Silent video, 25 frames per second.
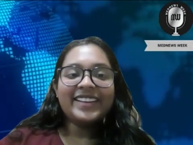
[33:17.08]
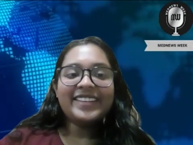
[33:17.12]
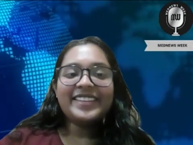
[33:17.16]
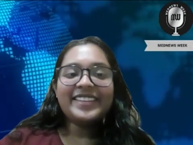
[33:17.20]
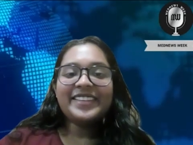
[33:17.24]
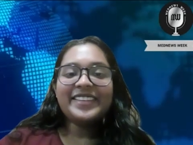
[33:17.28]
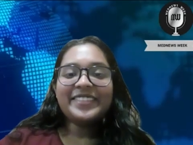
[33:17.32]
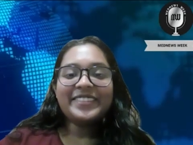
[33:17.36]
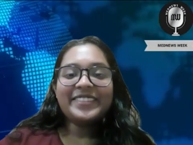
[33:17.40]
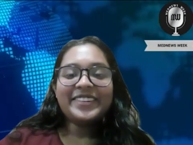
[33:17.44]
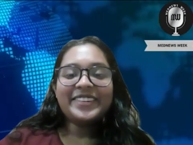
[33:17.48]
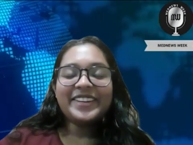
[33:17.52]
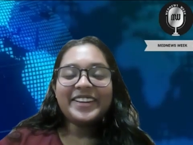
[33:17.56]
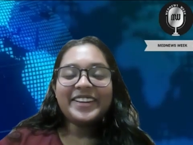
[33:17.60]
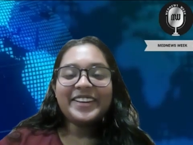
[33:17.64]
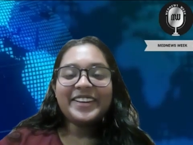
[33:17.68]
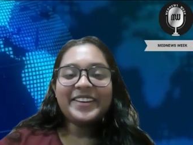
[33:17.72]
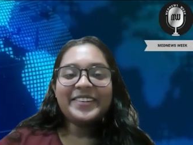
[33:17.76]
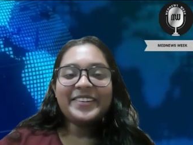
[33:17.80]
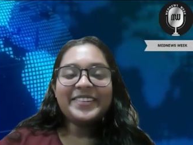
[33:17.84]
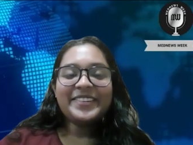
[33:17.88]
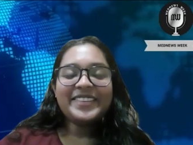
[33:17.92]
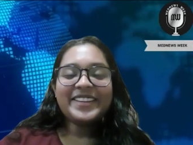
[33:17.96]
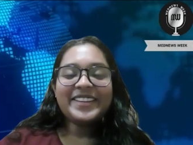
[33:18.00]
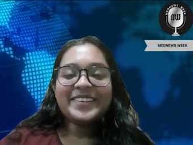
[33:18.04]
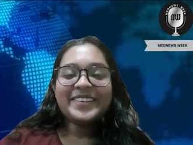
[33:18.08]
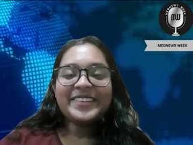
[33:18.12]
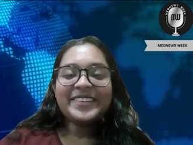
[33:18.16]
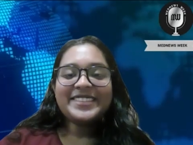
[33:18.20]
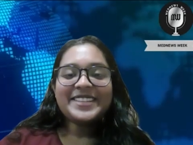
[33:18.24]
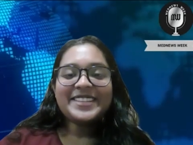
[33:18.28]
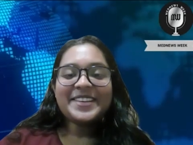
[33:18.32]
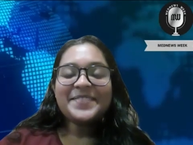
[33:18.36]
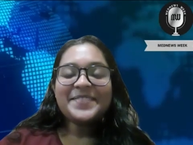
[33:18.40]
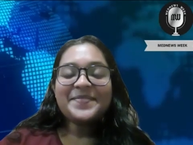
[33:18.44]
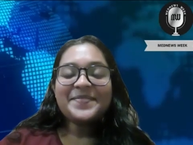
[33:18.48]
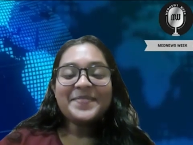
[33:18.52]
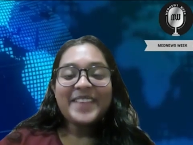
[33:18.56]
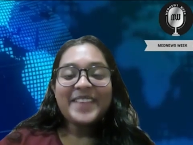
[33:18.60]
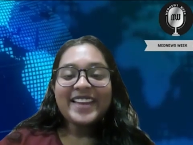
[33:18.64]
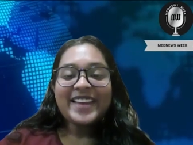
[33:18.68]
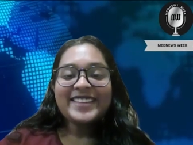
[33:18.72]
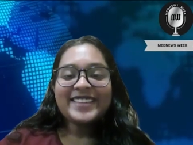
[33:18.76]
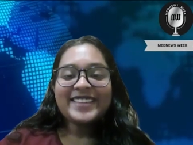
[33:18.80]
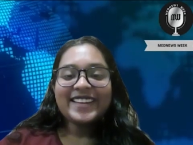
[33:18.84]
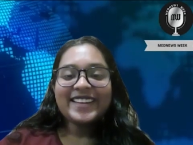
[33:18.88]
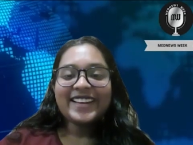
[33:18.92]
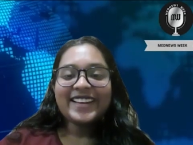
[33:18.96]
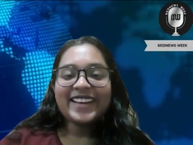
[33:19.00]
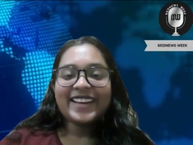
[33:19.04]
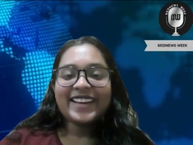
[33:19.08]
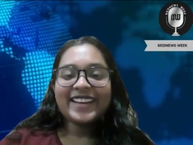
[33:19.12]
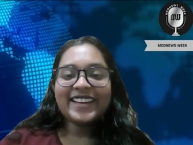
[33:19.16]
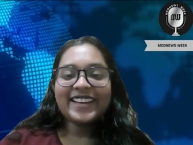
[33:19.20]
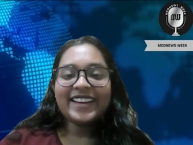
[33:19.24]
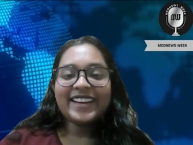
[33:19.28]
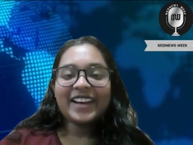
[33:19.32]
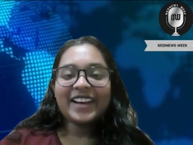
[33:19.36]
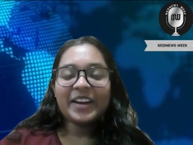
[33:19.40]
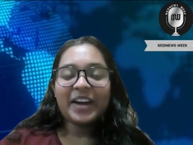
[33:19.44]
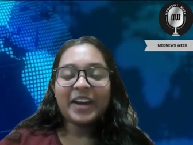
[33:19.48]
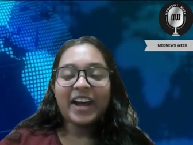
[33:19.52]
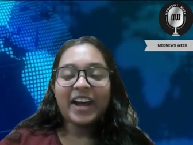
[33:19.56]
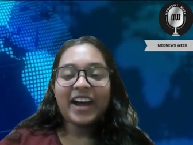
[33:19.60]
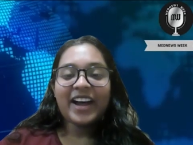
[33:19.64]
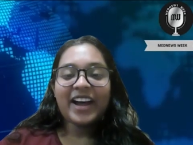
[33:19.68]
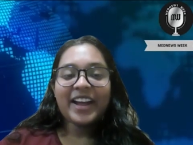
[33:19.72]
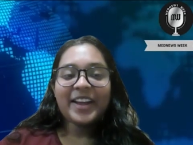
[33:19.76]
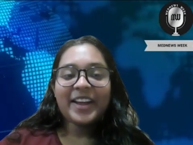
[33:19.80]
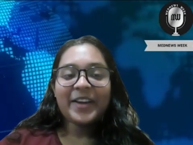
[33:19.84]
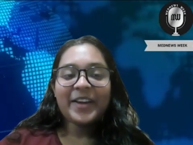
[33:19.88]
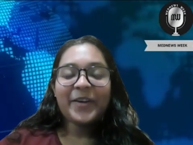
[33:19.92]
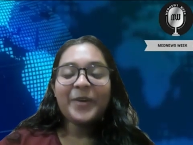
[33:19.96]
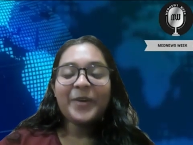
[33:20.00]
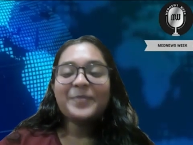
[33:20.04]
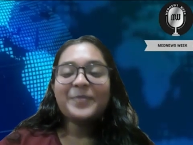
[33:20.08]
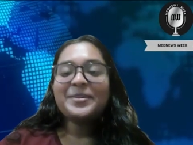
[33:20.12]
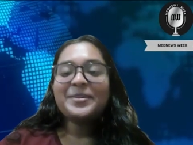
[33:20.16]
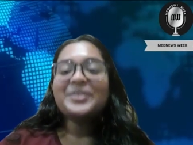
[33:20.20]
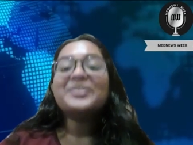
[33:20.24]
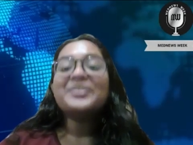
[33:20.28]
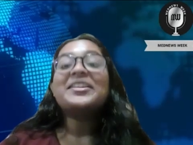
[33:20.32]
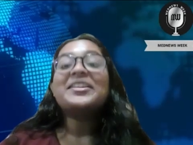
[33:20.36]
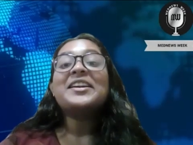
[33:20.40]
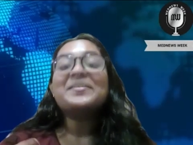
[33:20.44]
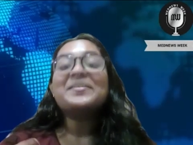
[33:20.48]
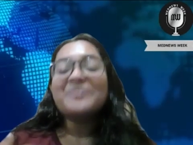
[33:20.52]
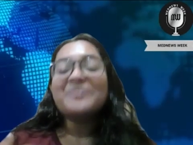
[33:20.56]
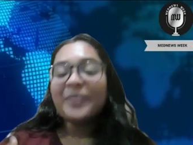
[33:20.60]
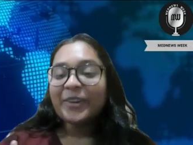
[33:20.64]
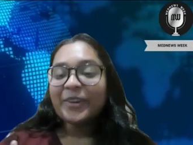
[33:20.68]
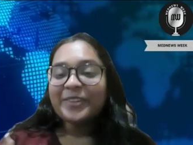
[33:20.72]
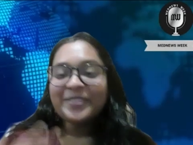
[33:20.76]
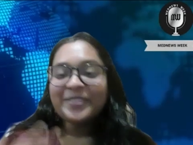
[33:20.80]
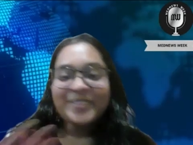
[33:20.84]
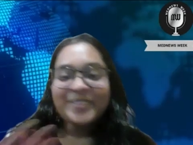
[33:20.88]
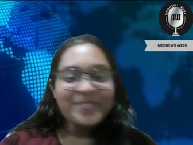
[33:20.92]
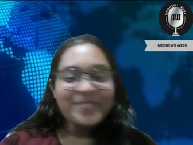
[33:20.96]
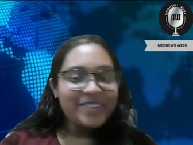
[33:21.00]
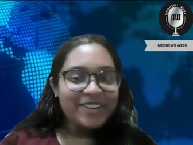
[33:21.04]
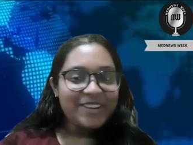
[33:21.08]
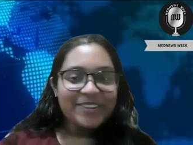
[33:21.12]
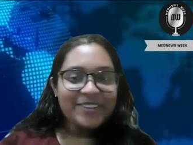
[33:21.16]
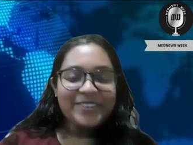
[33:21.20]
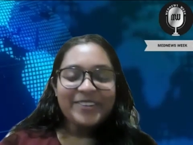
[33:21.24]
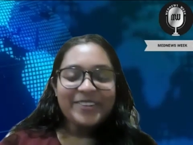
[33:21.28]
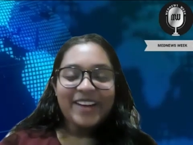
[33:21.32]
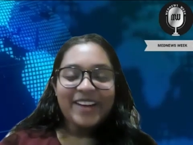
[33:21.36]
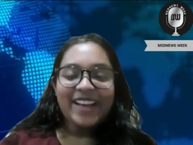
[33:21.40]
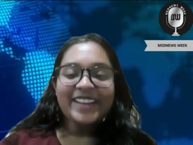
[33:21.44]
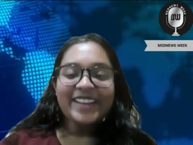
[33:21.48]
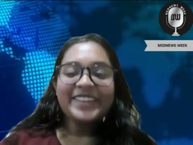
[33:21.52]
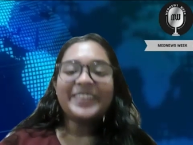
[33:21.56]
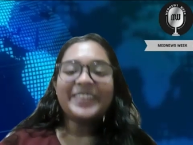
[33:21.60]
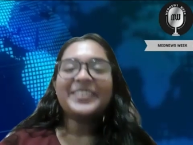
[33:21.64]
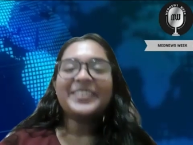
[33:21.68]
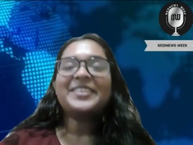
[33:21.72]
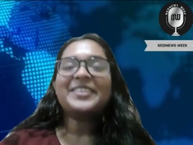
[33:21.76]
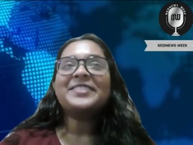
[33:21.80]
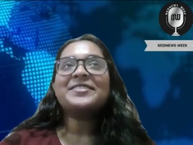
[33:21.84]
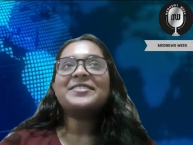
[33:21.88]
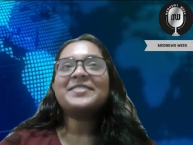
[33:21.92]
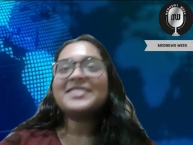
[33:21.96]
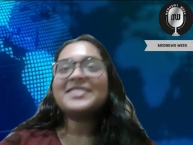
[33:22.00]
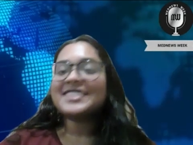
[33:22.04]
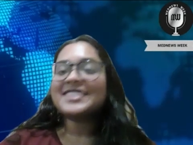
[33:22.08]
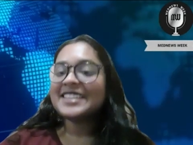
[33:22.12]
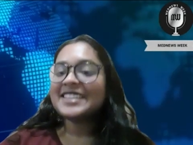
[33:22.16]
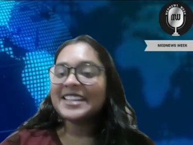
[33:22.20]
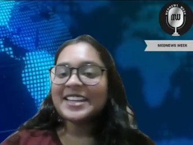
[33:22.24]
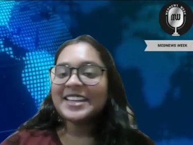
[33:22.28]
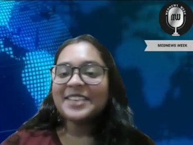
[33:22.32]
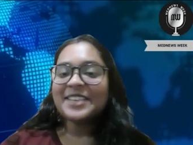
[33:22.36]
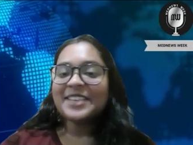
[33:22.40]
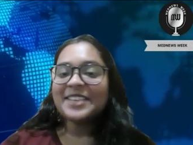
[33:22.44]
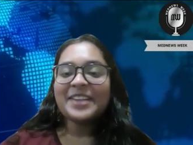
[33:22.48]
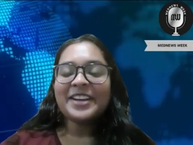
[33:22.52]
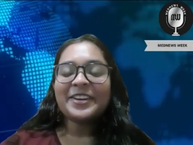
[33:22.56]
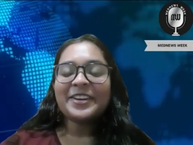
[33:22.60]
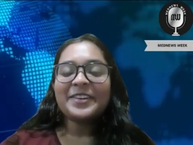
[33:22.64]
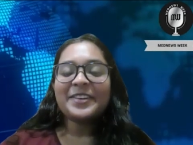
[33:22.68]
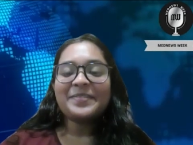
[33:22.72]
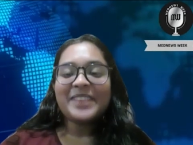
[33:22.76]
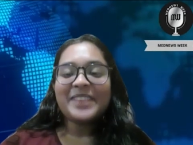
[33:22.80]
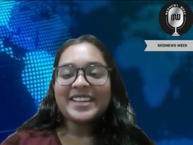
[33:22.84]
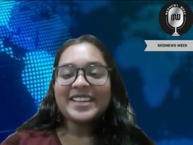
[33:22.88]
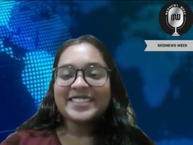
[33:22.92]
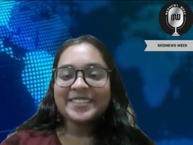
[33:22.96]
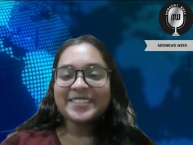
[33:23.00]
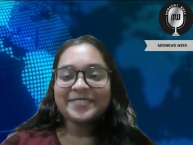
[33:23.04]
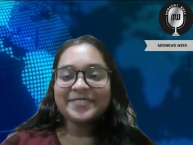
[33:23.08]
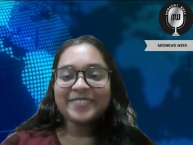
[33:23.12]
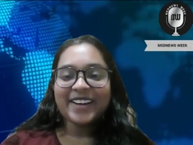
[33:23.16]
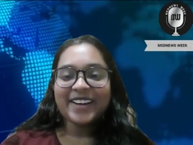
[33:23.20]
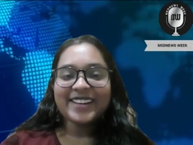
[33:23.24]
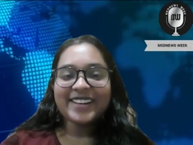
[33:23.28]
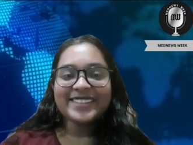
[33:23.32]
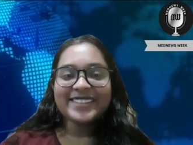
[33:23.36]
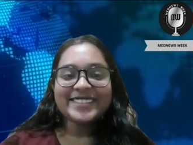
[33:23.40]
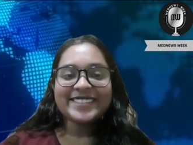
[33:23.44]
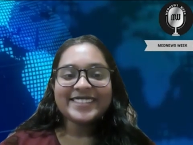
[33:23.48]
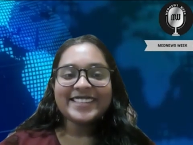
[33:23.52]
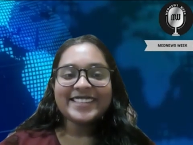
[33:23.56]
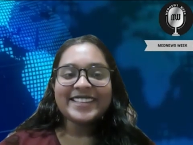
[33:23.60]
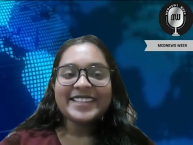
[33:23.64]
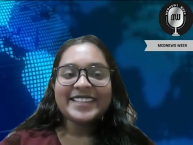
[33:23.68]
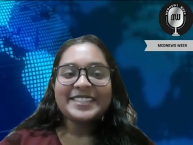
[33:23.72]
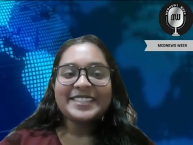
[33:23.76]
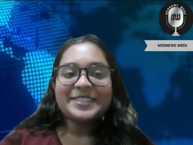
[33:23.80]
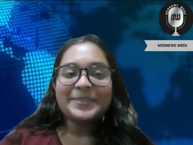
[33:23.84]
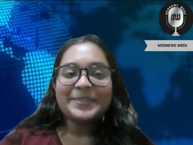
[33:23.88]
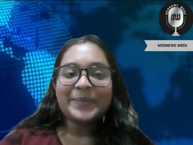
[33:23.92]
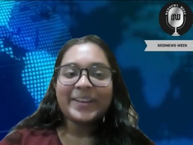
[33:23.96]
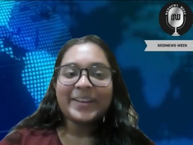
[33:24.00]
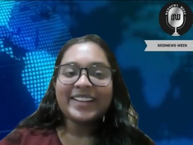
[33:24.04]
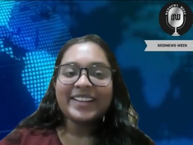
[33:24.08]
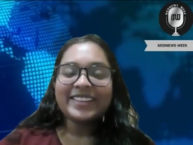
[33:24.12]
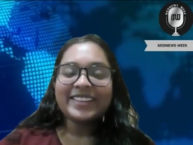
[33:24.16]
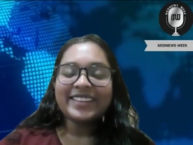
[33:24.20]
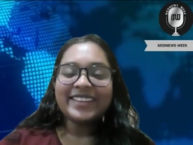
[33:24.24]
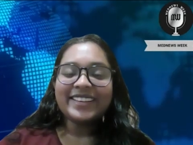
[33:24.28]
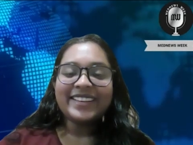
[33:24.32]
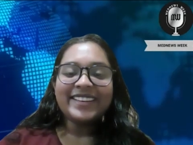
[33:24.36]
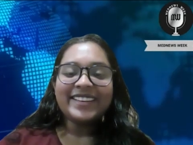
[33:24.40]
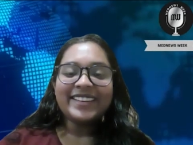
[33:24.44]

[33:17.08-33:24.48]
No, that was amazing. And I hope to read more from you and your team and your amazing faculty as well.